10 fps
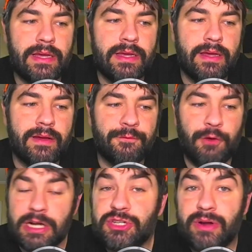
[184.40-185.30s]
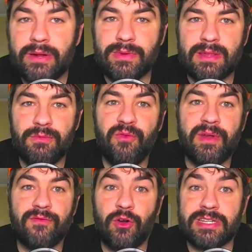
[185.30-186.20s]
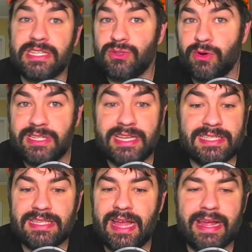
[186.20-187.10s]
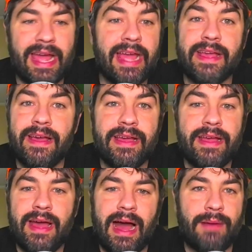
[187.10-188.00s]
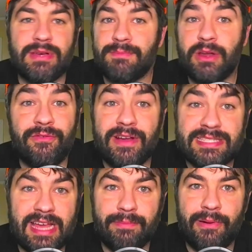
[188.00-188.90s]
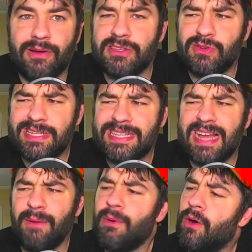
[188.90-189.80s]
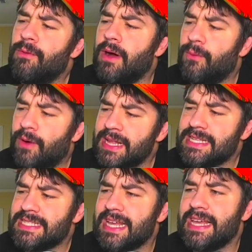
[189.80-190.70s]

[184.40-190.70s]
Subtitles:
frustrated with the movement of Ortiz. So Ortiz is like, hey, I'm going to fight southpaw. Because Ortiz, I wanted to say